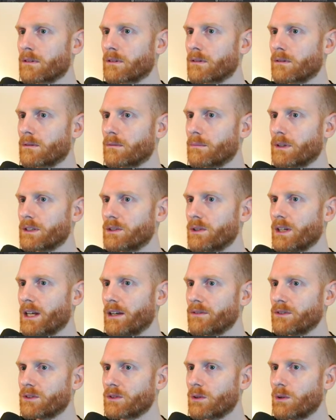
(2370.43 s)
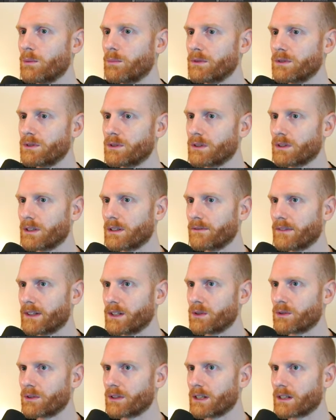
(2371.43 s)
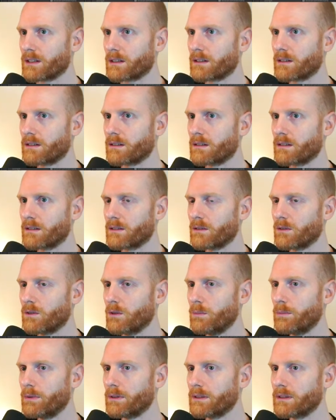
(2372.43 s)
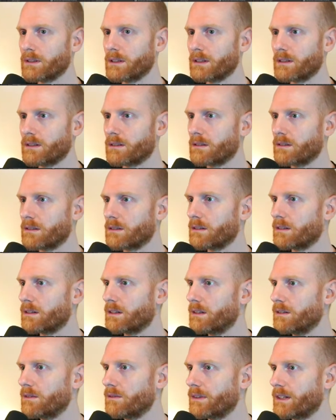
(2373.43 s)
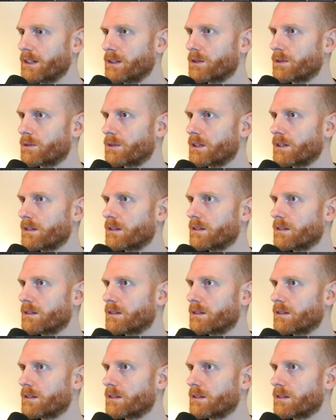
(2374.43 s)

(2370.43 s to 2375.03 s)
but you haven't opened your inventory yet. Open it, inventory.